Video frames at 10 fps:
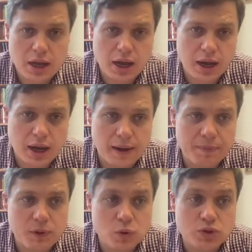
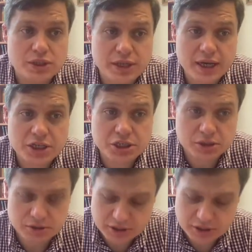whose stationary